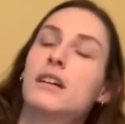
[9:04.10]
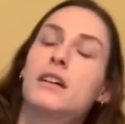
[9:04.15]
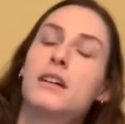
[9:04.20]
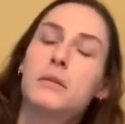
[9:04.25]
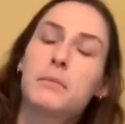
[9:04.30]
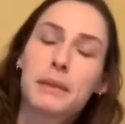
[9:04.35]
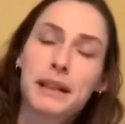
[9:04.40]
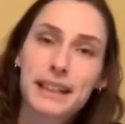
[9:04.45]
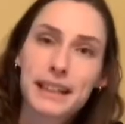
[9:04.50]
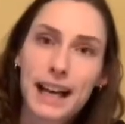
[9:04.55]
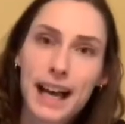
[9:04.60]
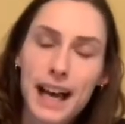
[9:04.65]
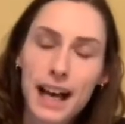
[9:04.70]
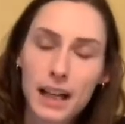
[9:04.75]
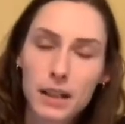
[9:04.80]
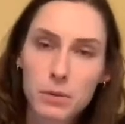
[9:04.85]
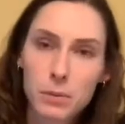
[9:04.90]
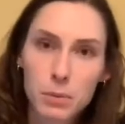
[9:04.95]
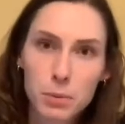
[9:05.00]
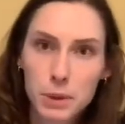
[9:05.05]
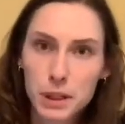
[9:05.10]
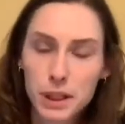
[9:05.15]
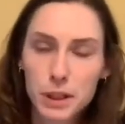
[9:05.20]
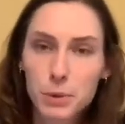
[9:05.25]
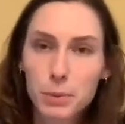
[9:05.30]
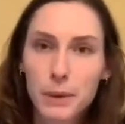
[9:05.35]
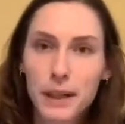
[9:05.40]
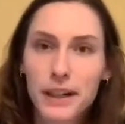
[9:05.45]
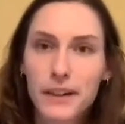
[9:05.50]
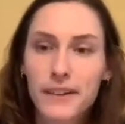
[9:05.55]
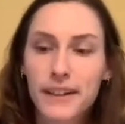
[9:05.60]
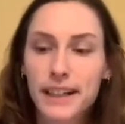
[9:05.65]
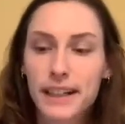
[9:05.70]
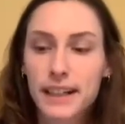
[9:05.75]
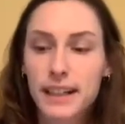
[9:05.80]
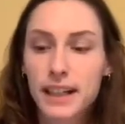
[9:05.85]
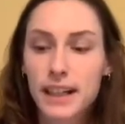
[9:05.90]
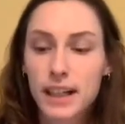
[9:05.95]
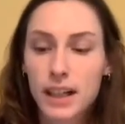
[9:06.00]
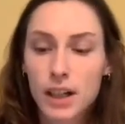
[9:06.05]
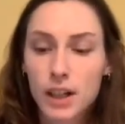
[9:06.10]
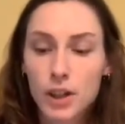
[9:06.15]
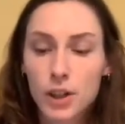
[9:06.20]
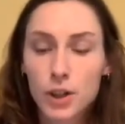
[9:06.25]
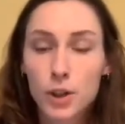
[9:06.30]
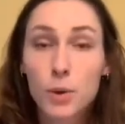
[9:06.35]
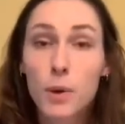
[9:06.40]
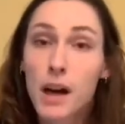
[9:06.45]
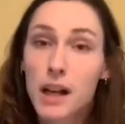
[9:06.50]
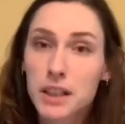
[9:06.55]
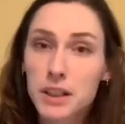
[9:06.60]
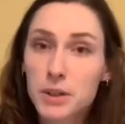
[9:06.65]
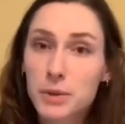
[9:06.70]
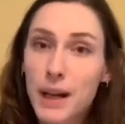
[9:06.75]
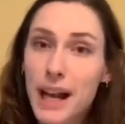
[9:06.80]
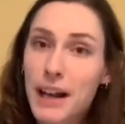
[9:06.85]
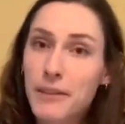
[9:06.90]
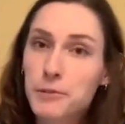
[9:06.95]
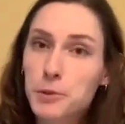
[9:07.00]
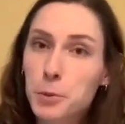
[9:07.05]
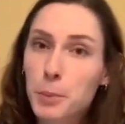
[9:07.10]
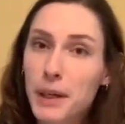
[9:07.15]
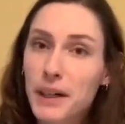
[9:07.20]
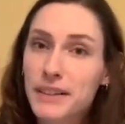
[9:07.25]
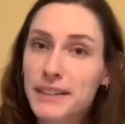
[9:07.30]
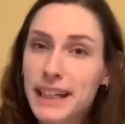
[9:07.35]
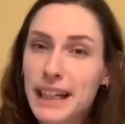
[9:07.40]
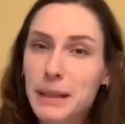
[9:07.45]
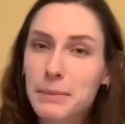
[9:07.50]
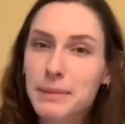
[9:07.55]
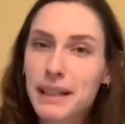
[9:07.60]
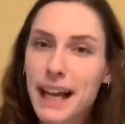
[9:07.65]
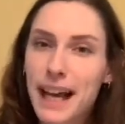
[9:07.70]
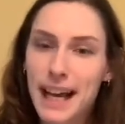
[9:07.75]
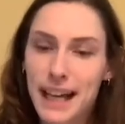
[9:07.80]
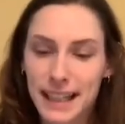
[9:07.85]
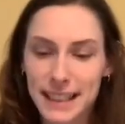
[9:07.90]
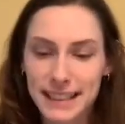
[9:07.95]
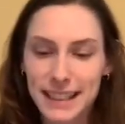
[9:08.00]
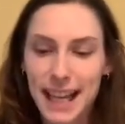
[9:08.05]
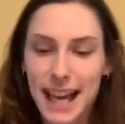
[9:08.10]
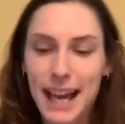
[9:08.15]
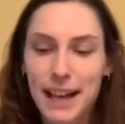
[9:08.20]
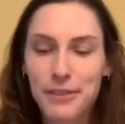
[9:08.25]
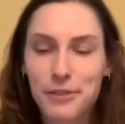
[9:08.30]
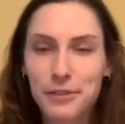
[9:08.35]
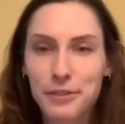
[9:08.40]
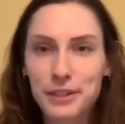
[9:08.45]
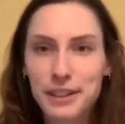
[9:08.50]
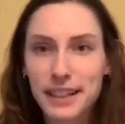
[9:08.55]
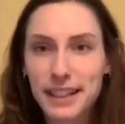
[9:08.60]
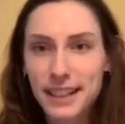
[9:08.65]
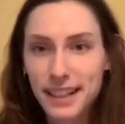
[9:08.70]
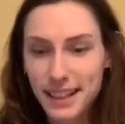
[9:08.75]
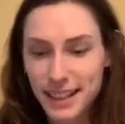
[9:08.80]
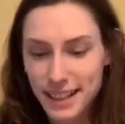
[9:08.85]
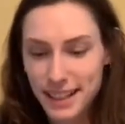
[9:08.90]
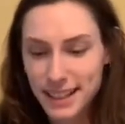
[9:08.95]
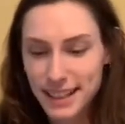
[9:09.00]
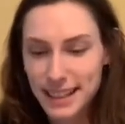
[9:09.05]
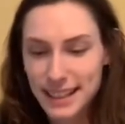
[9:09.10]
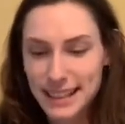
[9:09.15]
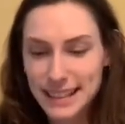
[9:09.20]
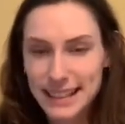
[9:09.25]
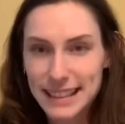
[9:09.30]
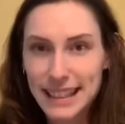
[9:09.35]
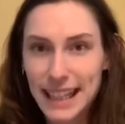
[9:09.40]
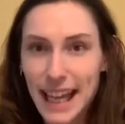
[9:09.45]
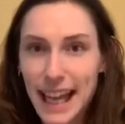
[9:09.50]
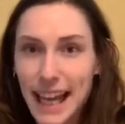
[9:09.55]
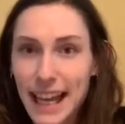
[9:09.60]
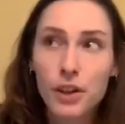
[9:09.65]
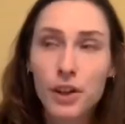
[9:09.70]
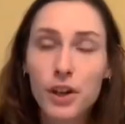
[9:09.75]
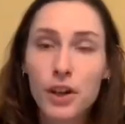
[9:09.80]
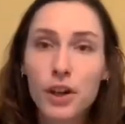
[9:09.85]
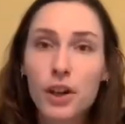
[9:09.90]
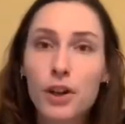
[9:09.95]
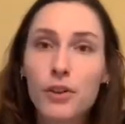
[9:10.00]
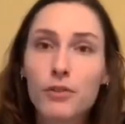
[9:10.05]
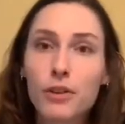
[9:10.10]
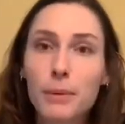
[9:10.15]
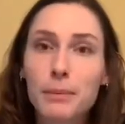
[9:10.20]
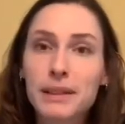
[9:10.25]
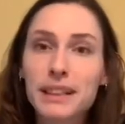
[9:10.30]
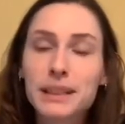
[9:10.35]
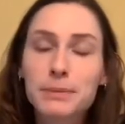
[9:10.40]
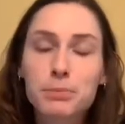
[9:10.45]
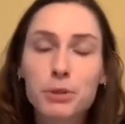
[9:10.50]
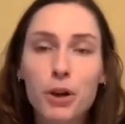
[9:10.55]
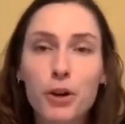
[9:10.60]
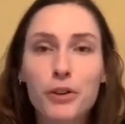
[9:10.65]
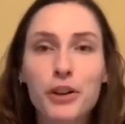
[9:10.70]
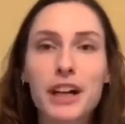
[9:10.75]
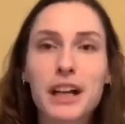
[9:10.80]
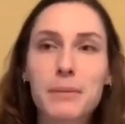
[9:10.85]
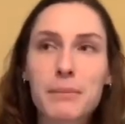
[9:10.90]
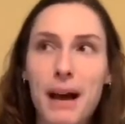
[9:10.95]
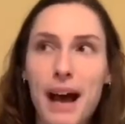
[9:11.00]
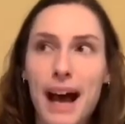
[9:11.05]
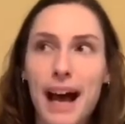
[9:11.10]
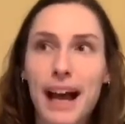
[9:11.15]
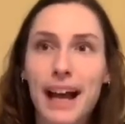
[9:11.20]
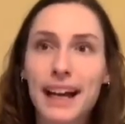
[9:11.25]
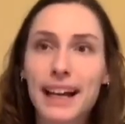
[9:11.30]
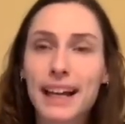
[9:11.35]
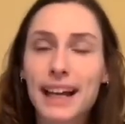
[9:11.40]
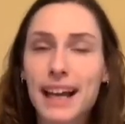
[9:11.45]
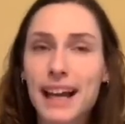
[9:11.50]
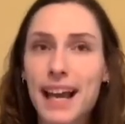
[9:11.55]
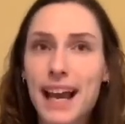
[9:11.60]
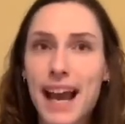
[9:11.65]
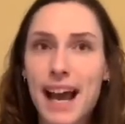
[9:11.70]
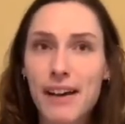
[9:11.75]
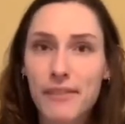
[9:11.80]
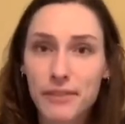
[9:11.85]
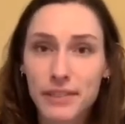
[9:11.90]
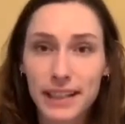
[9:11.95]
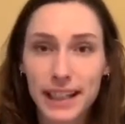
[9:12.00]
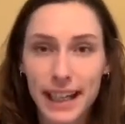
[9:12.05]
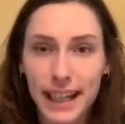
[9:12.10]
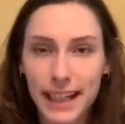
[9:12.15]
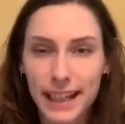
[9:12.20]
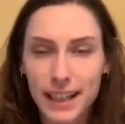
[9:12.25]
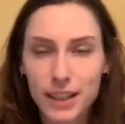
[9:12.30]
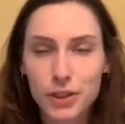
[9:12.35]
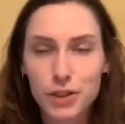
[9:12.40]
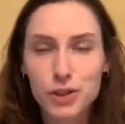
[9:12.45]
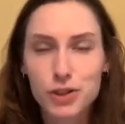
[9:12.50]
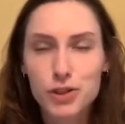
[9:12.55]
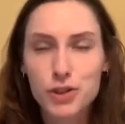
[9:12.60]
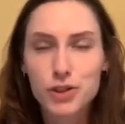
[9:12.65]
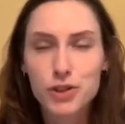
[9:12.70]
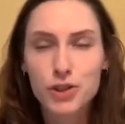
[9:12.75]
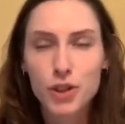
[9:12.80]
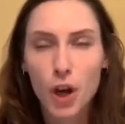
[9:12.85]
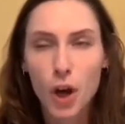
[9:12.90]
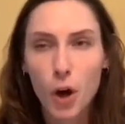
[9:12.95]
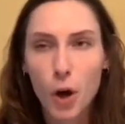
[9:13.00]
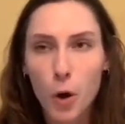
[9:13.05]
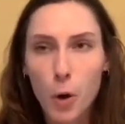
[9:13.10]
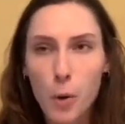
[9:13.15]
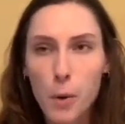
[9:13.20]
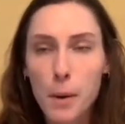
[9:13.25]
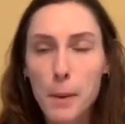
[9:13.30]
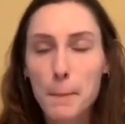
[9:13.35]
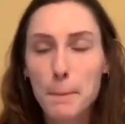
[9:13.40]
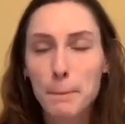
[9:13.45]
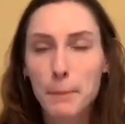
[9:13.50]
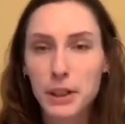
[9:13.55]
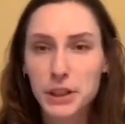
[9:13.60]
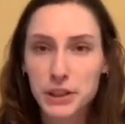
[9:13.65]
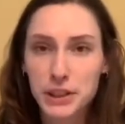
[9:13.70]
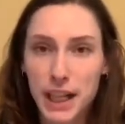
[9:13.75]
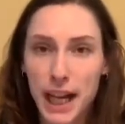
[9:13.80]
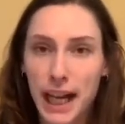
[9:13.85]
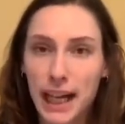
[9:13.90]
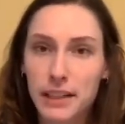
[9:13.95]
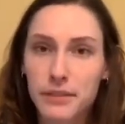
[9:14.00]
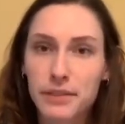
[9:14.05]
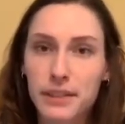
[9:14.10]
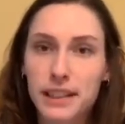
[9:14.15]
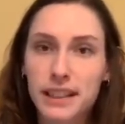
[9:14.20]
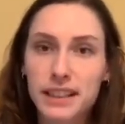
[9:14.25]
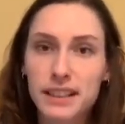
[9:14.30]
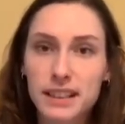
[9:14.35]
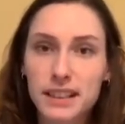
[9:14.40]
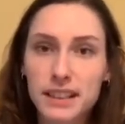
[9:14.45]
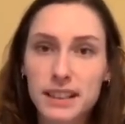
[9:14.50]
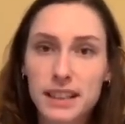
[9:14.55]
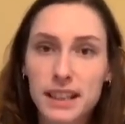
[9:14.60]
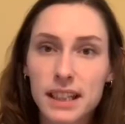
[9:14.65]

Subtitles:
oh my god, what are you wearing? You also have to wear name tags every day. From this program, I have gained so much confidence.